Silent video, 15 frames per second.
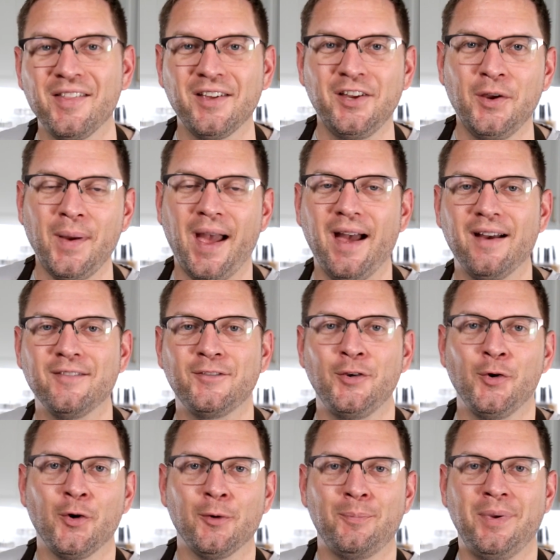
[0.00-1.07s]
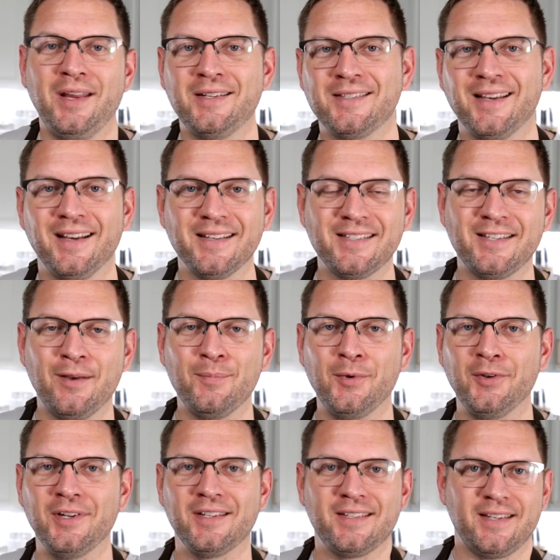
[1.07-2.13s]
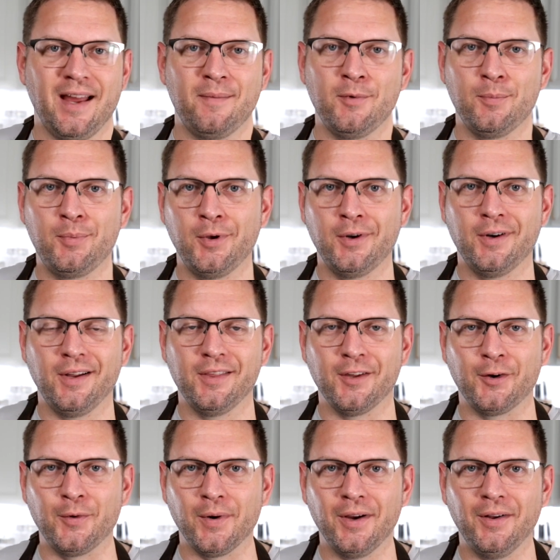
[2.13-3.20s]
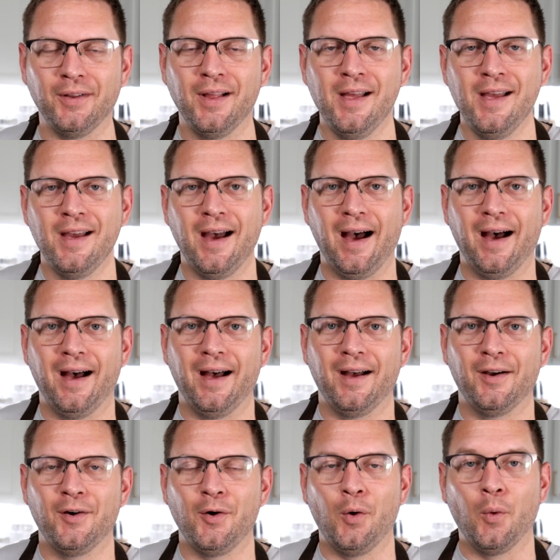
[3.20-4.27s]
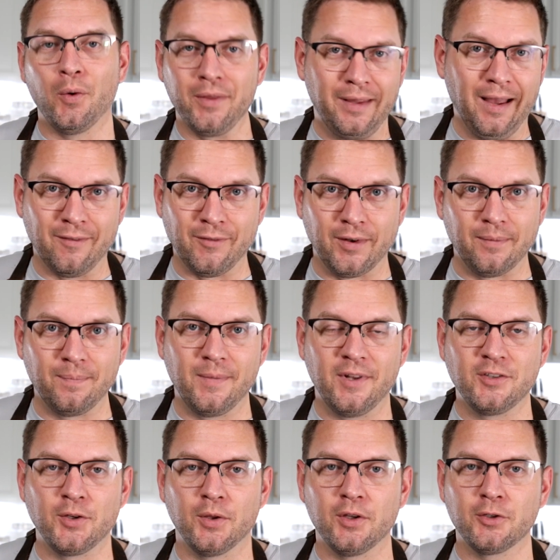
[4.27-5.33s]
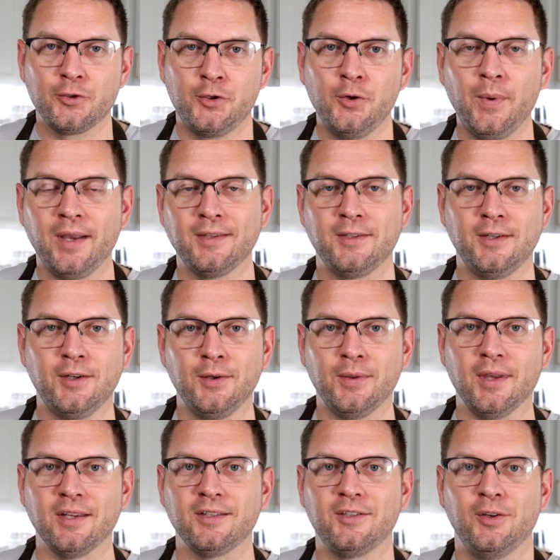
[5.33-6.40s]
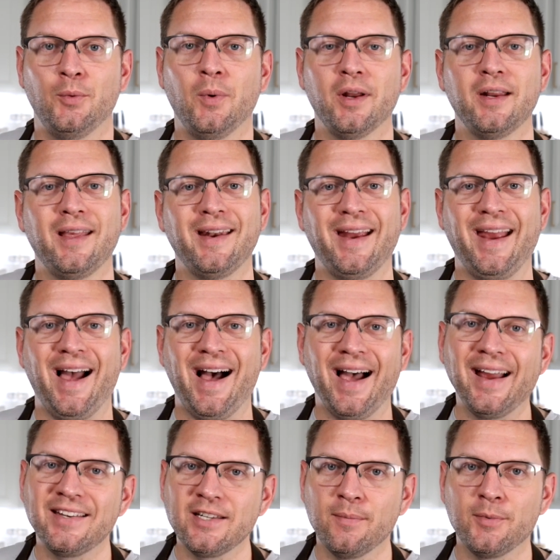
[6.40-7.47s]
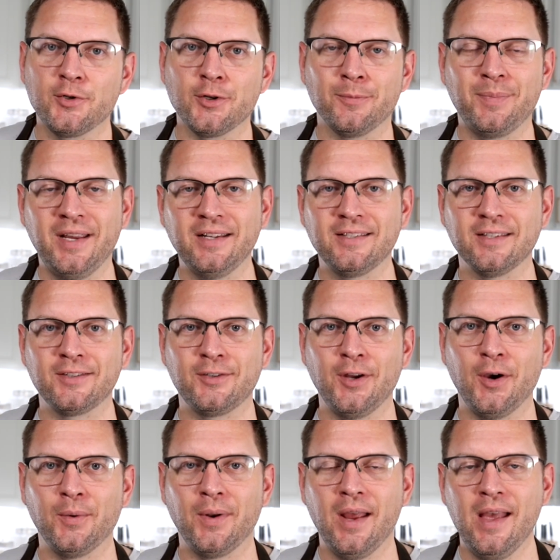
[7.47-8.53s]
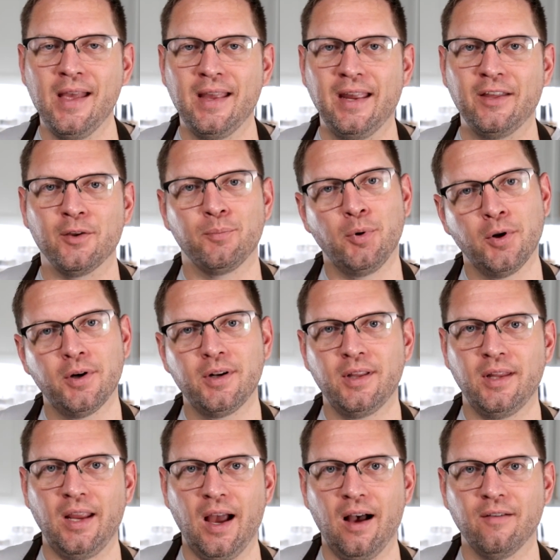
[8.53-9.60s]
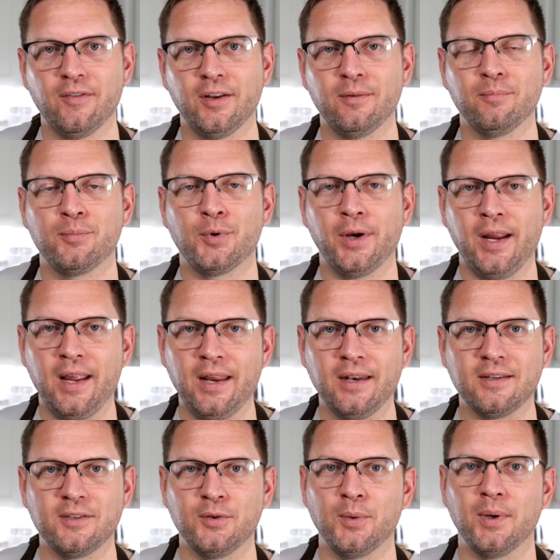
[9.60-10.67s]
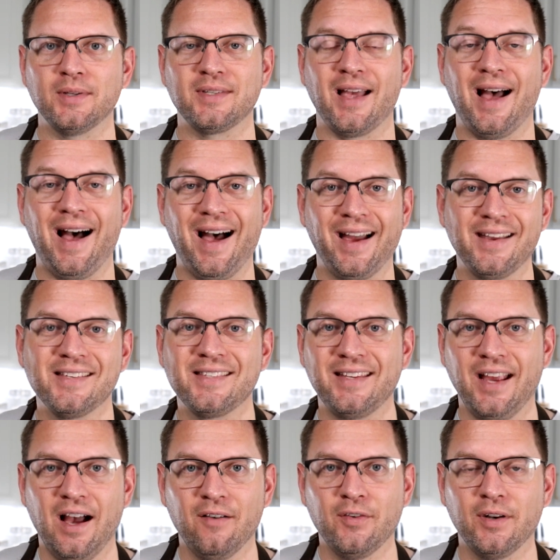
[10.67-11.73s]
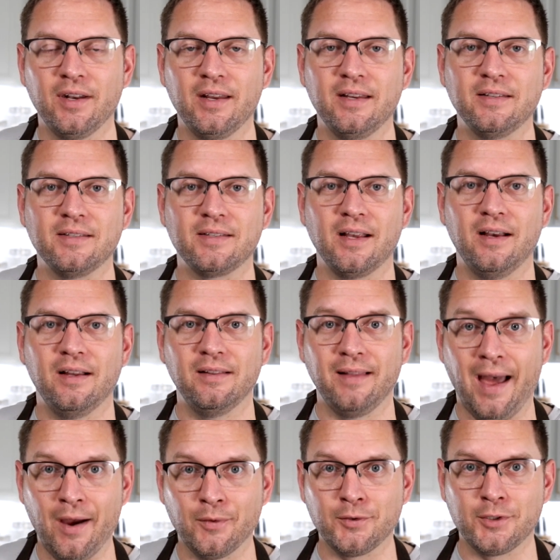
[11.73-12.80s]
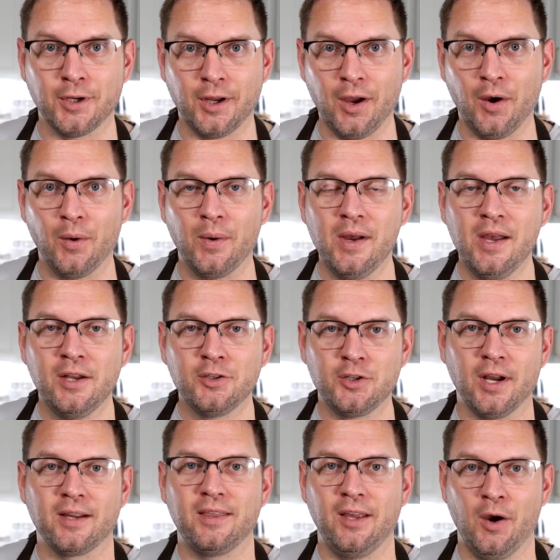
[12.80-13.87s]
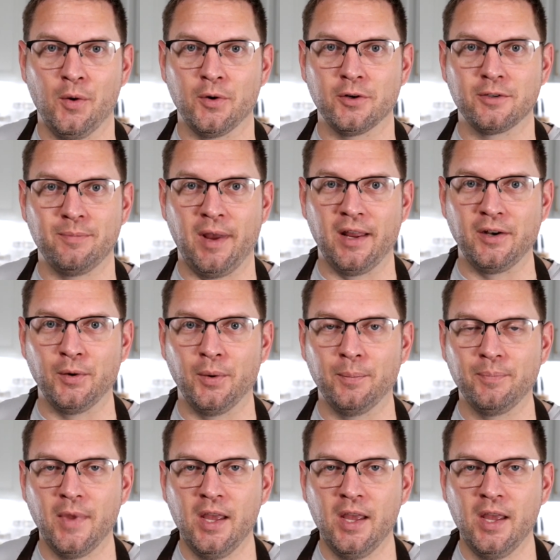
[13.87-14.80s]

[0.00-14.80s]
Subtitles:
that you have your pizza assembled, it's time to put it on the grill or the oven. So there's 2 ways to do this. You want to get a high temperature pizza stone, either put it in the oven, preheat it to as high as the oven is allowed to go. Check the owner's manual.